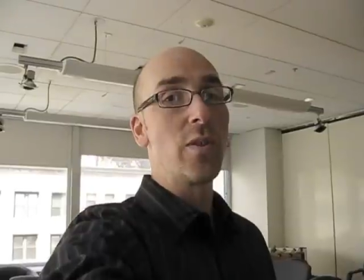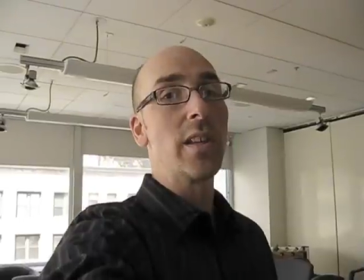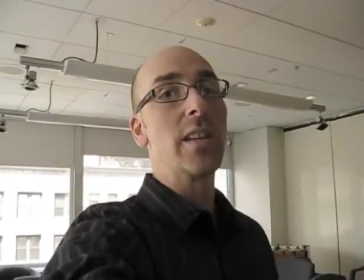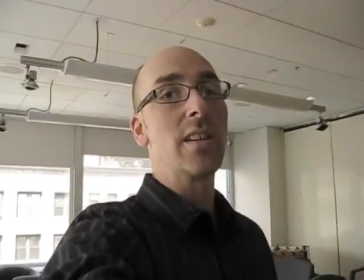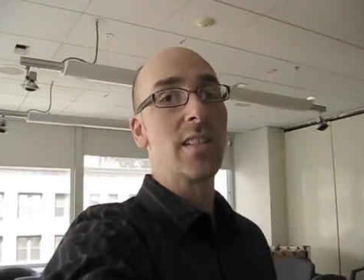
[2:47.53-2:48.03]

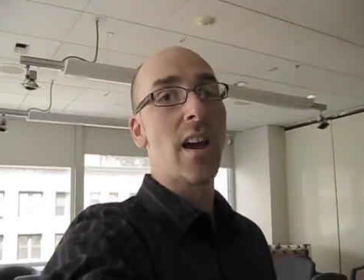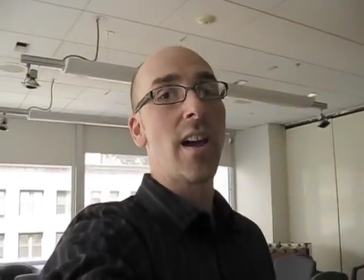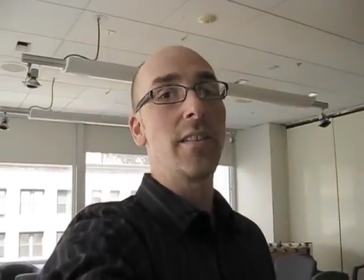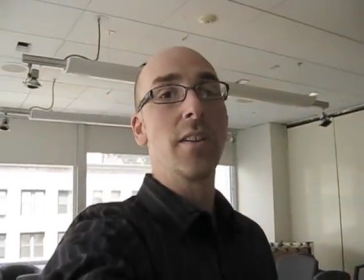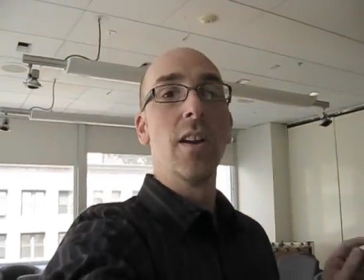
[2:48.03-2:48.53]
really
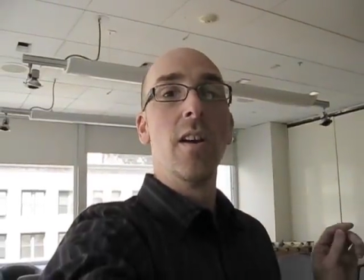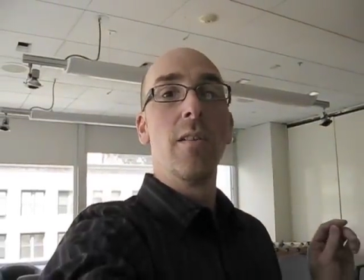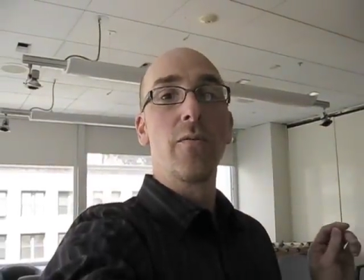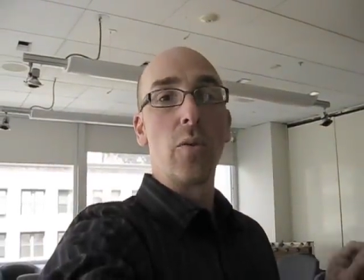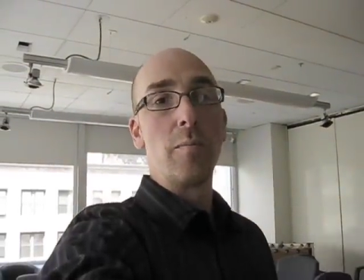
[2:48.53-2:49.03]
designed
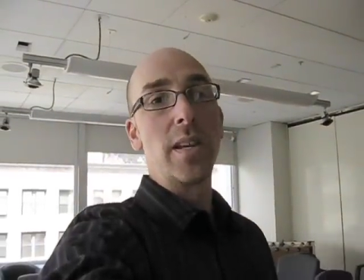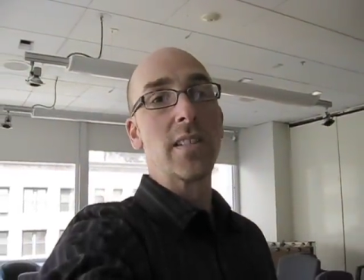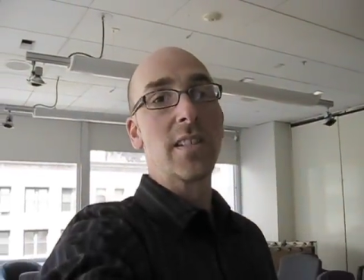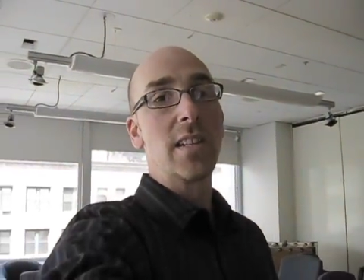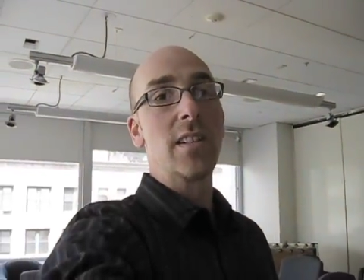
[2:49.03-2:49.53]
for
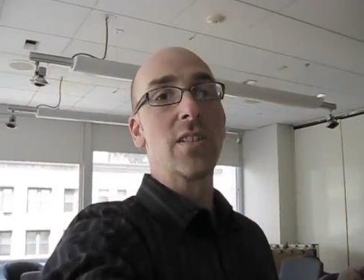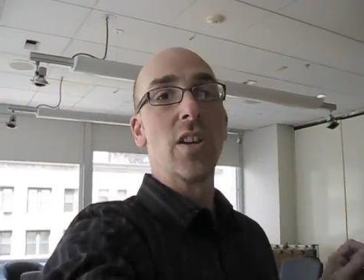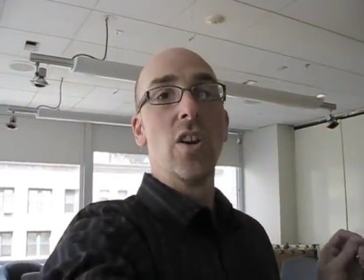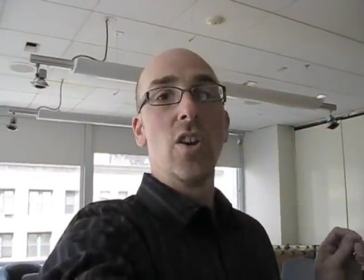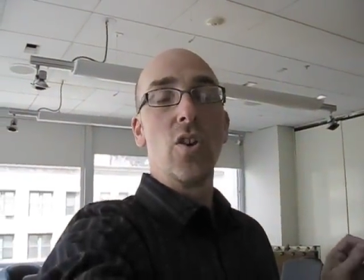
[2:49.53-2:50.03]

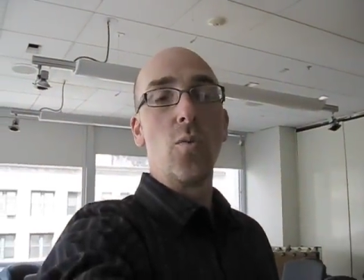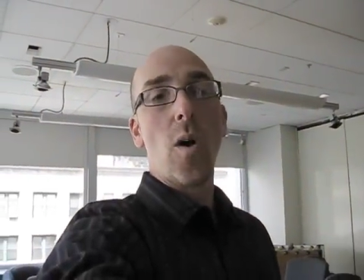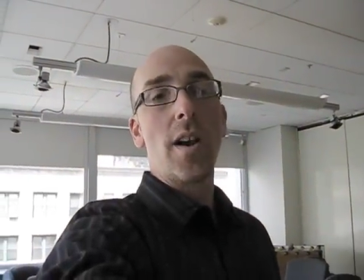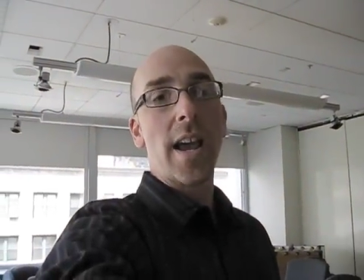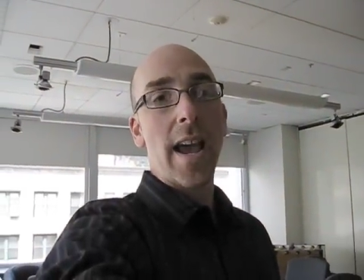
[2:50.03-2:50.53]
businesses who
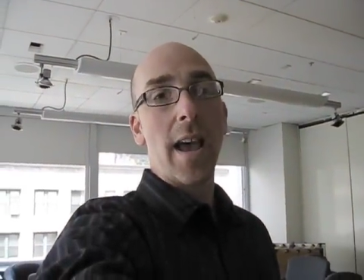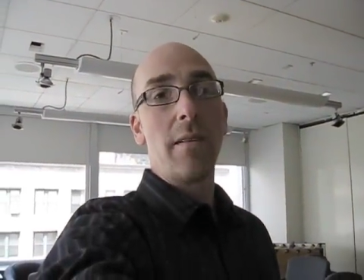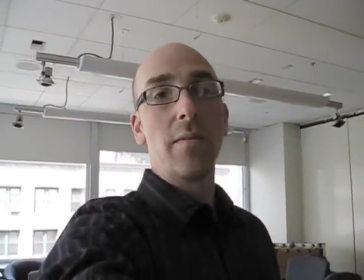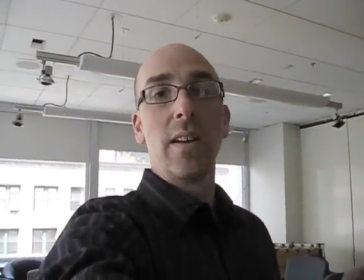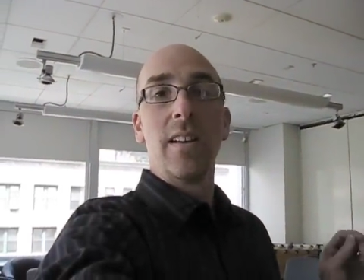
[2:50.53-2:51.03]
want to
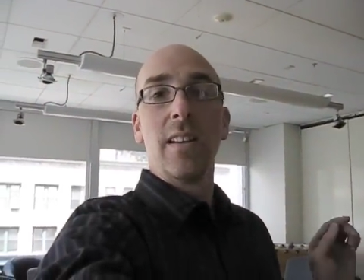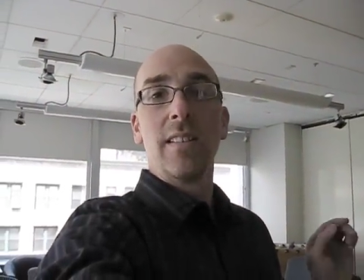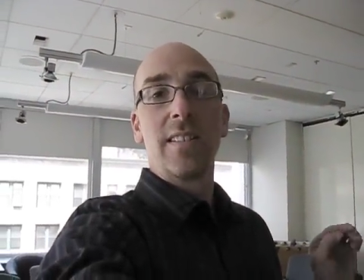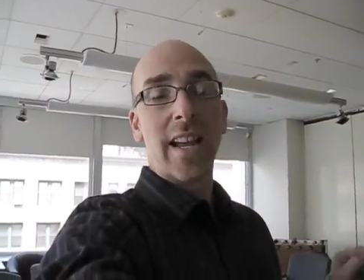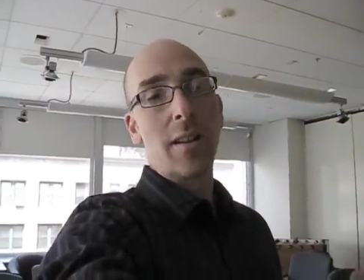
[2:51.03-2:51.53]
have
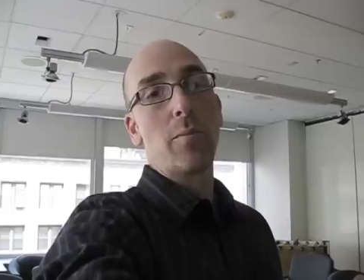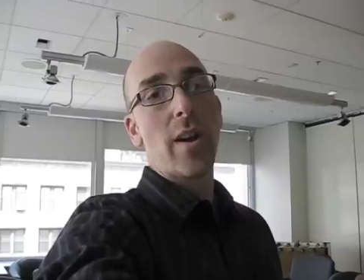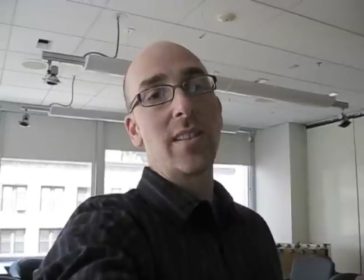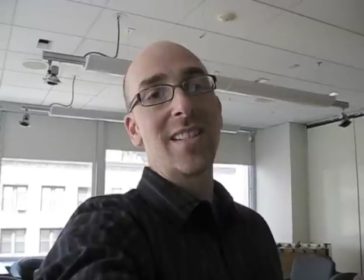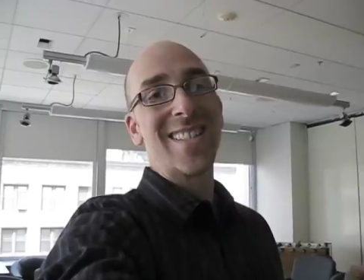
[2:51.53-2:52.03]

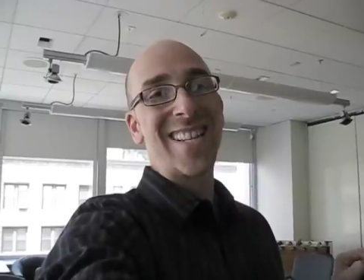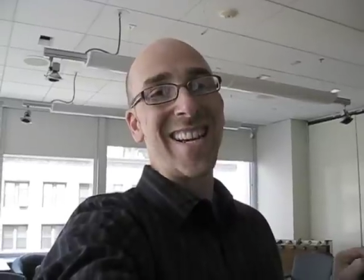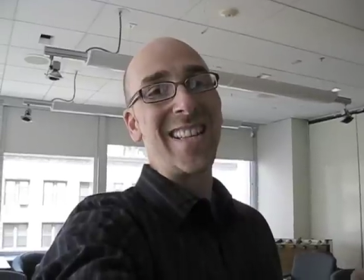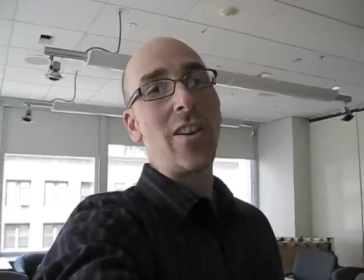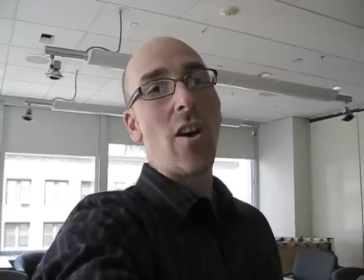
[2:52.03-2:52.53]
telepresence
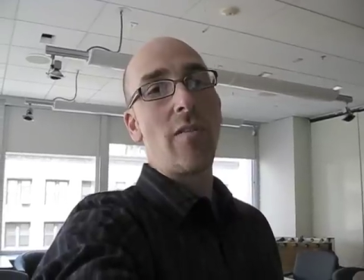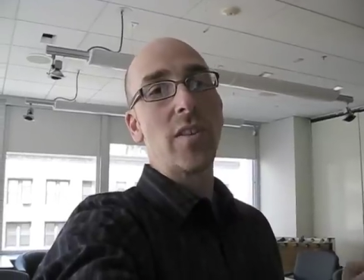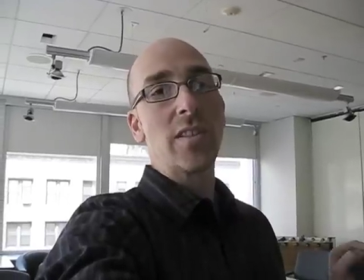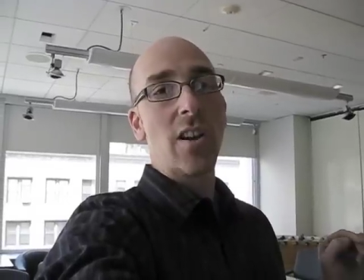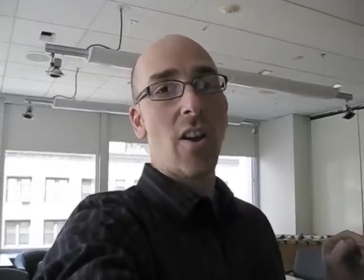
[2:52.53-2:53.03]
in the
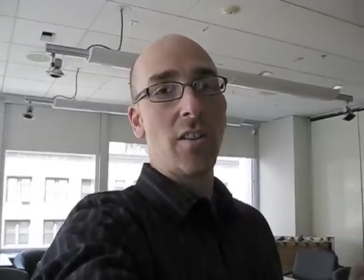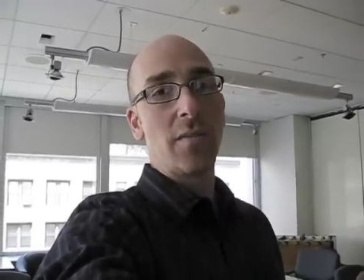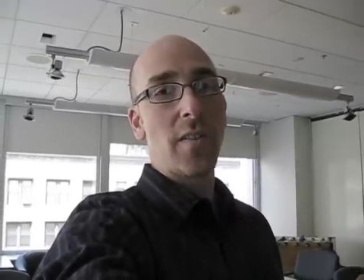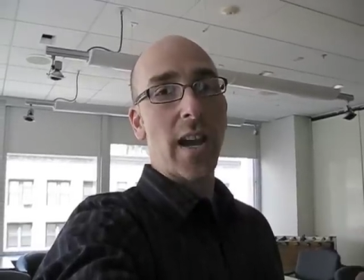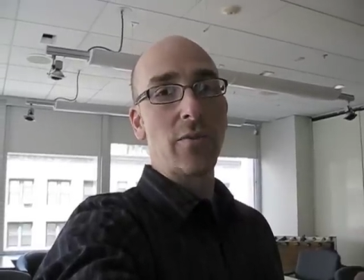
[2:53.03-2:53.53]
office on the
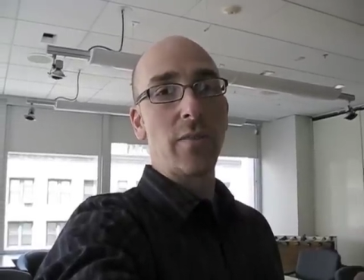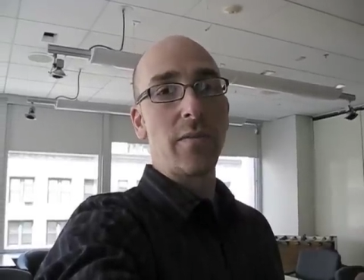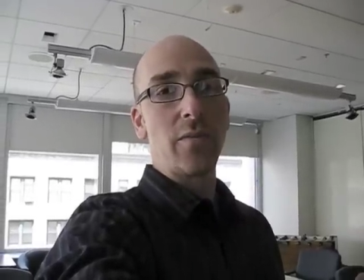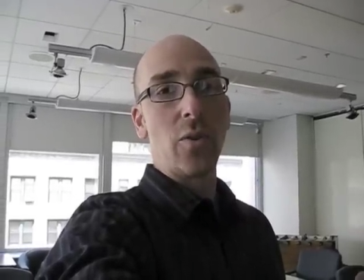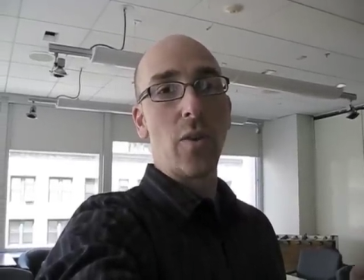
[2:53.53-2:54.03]
factory
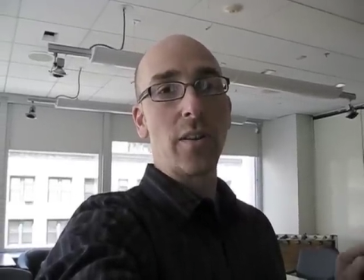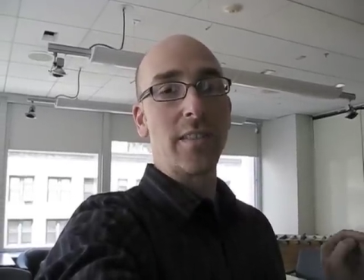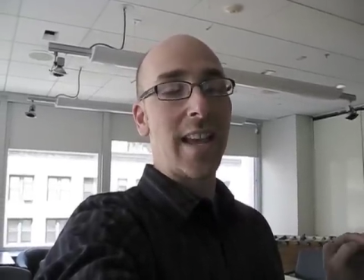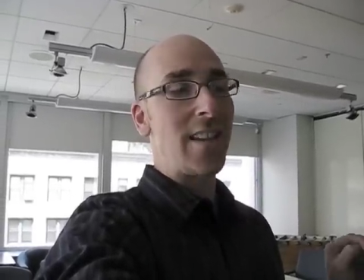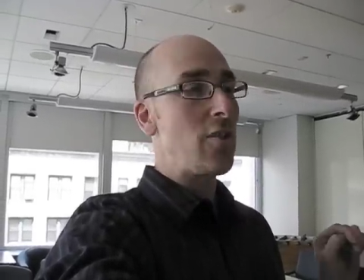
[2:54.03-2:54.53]
floor.
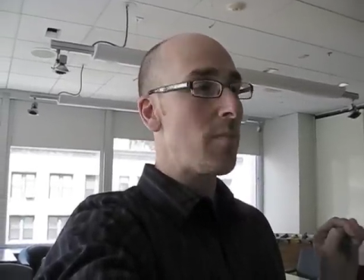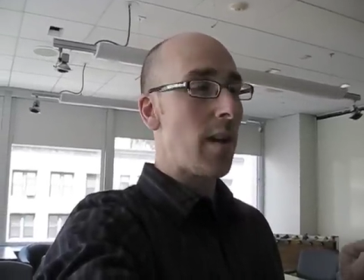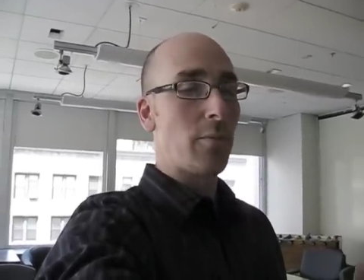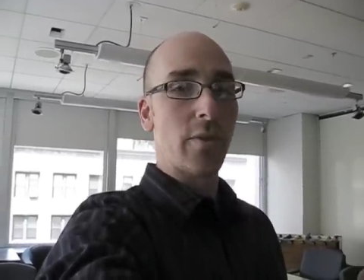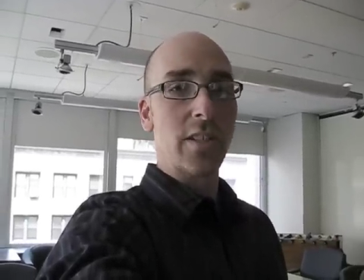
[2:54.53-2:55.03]
Thank you,
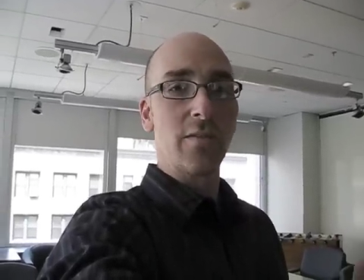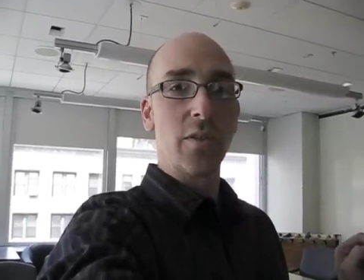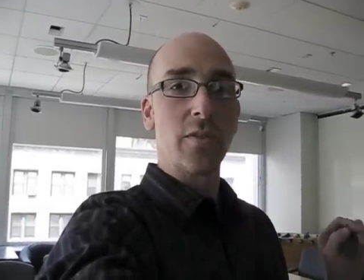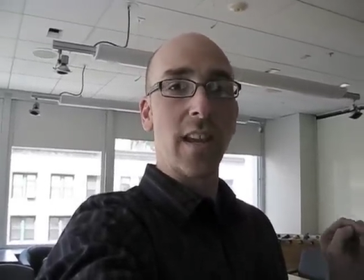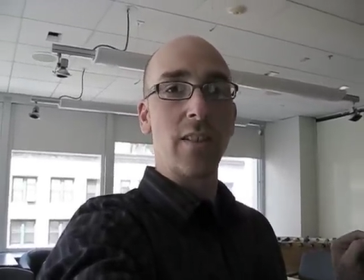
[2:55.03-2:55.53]
Bob
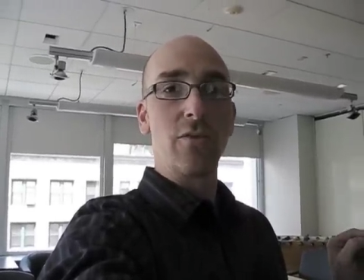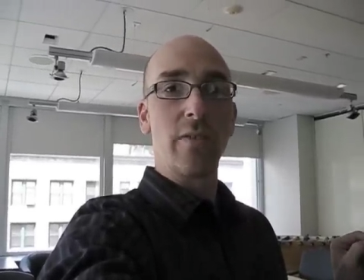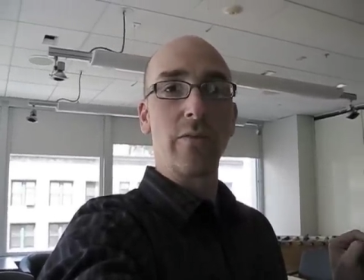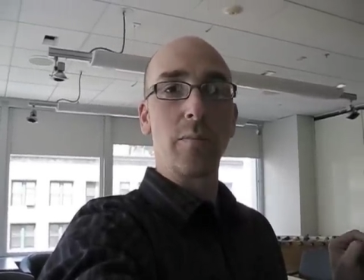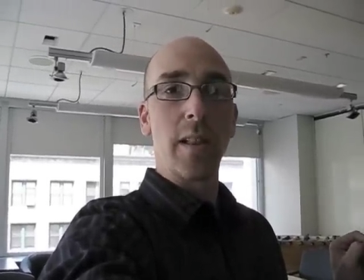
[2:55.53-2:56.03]
Christopher. Thank you,
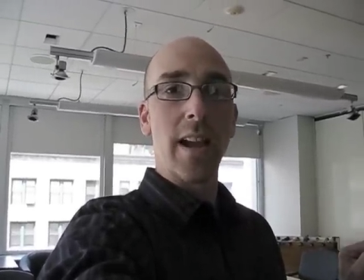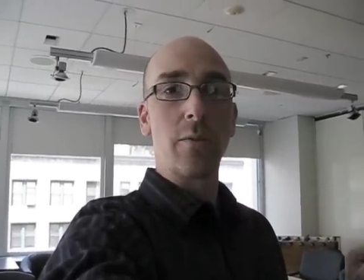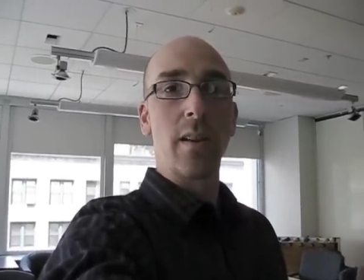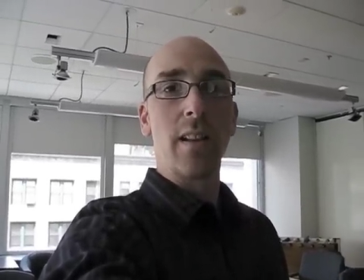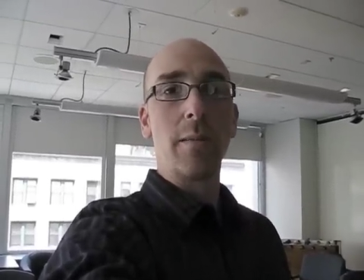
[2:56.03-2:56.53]
Trevor
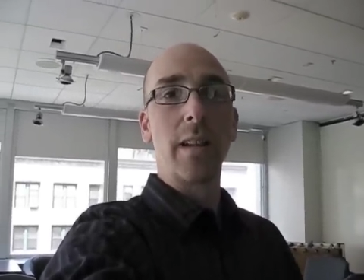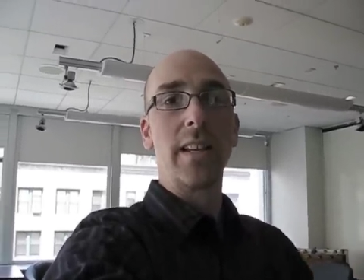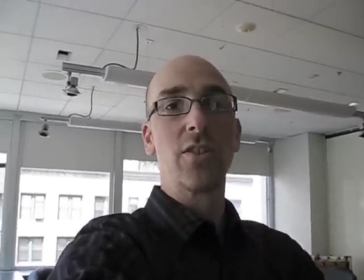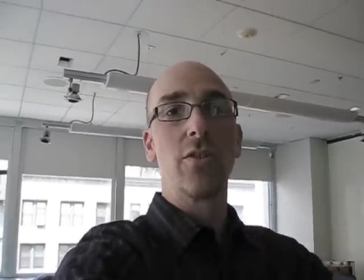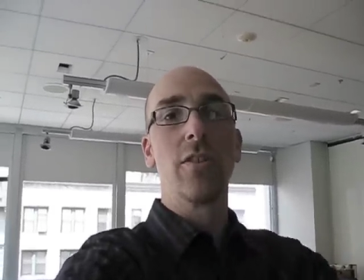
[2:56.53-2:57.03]
Blackwell. I'm
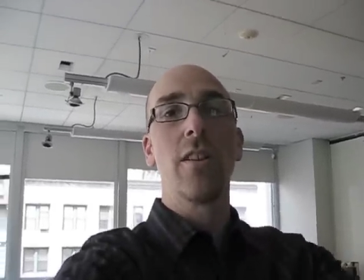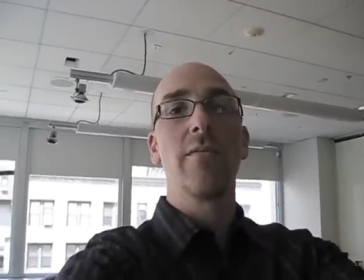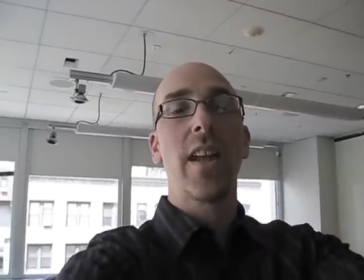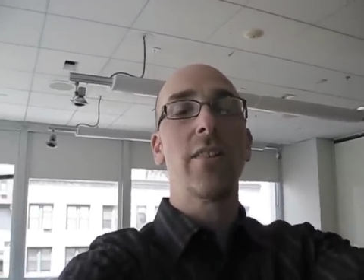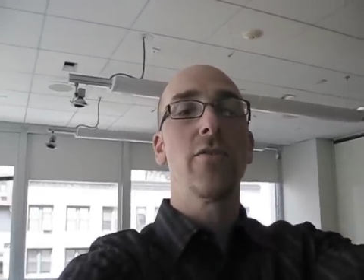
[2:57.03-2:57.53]
Lance
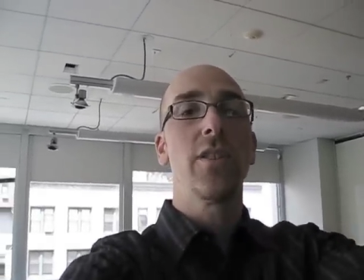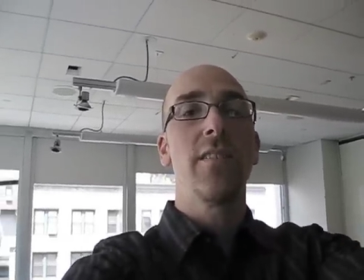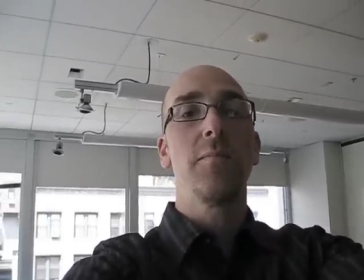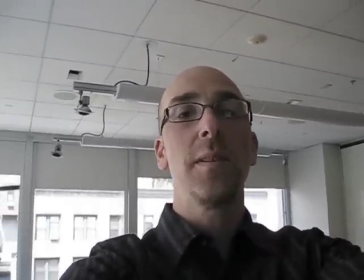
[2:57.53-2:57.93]
Ulanoff, editor-in-chief,